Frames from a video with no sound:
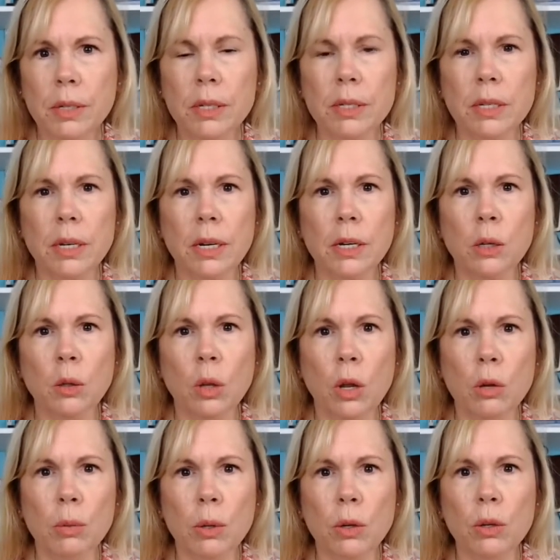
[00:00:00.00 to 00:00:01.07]
Is it a
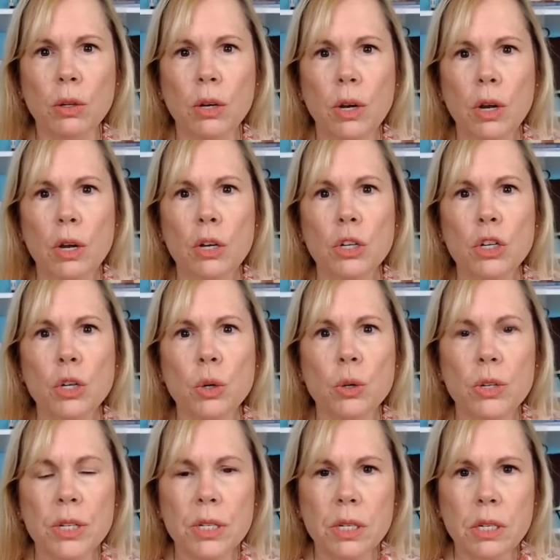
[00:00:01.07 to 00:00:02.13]
global church
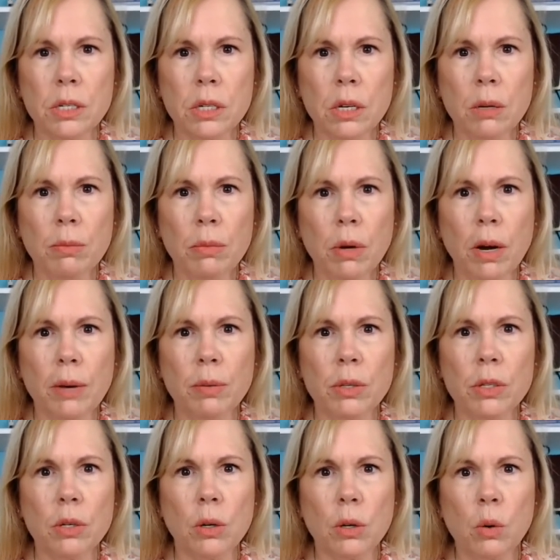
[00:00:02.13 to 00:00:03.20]
system? I would
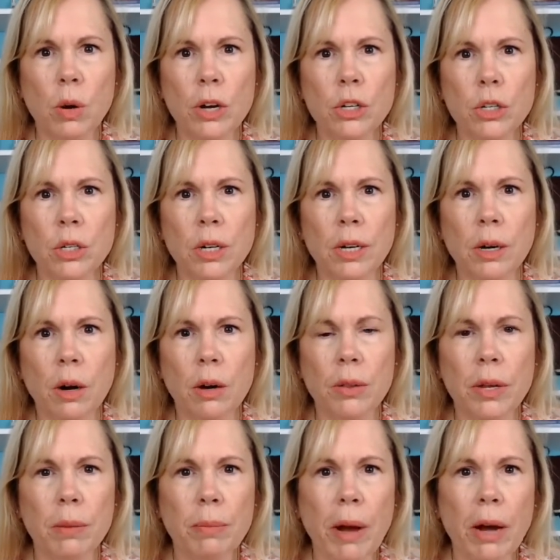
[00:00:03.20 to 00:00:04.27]
start questioning, are
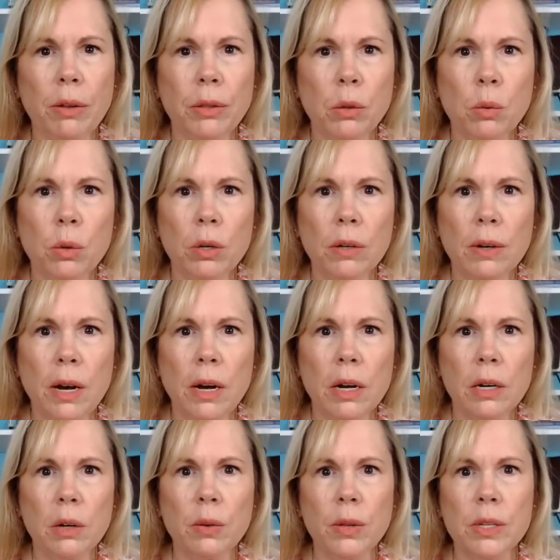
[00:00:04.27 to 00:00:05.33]
they about the Word of
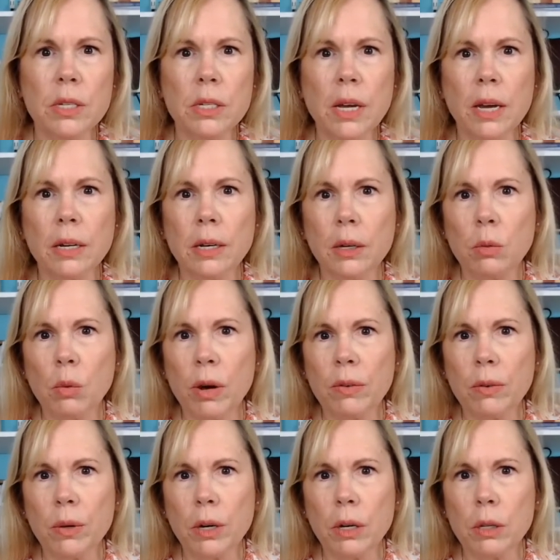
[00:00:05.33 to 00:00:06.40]
God? Are they standing
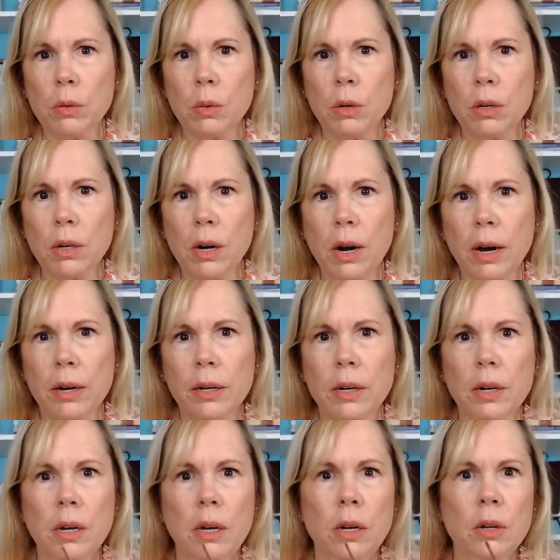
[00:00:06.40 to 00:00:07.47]
unwavering on the Word of God?
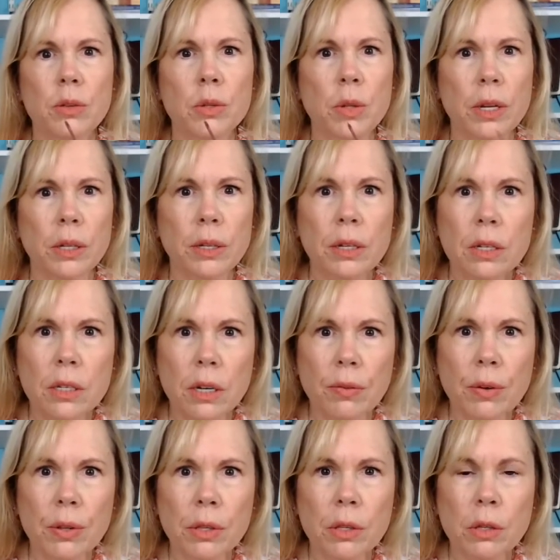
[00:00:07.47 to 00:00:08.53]
Do they look
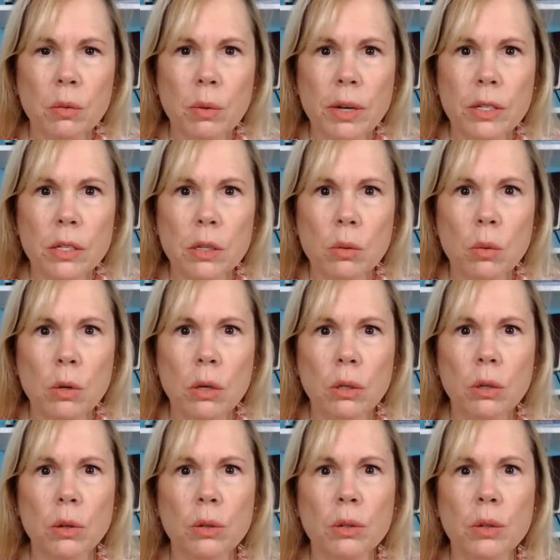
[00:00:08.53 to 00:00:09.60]
different than the rest of the world
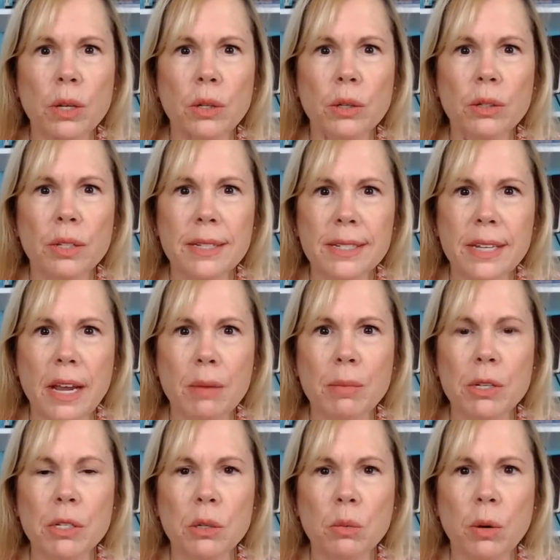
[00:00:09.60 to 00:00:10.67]
or do they look the same
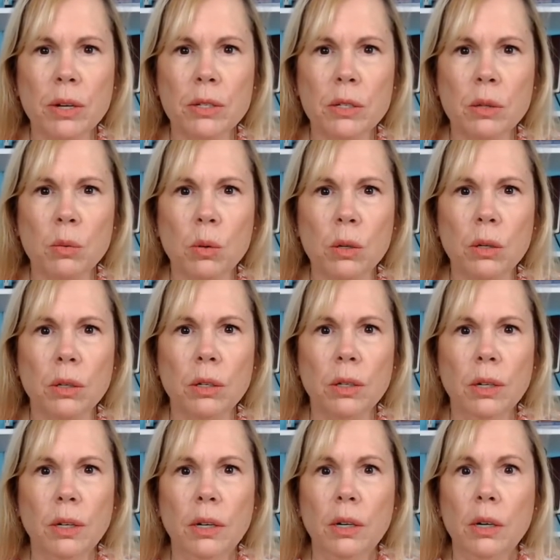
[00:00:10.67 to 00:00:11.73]
as the rest of the world?
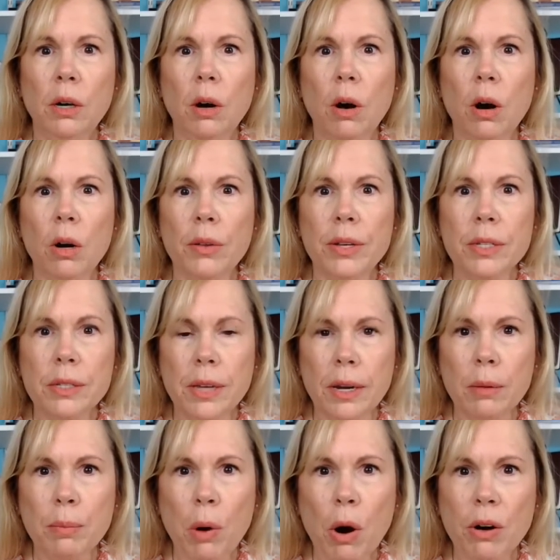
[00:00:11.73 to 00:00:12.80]
Are they set
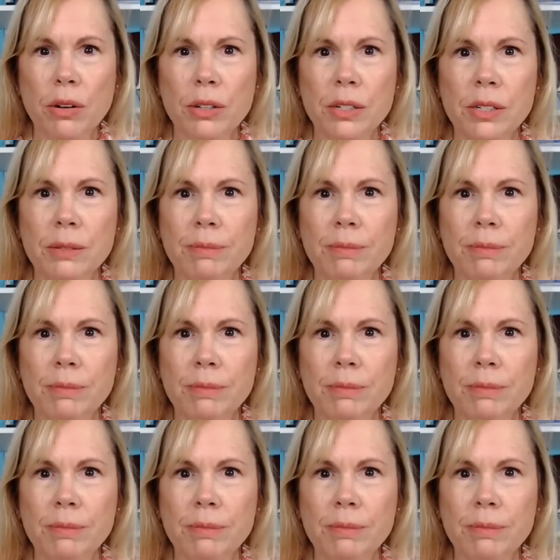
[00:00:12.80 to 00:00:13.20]
apart?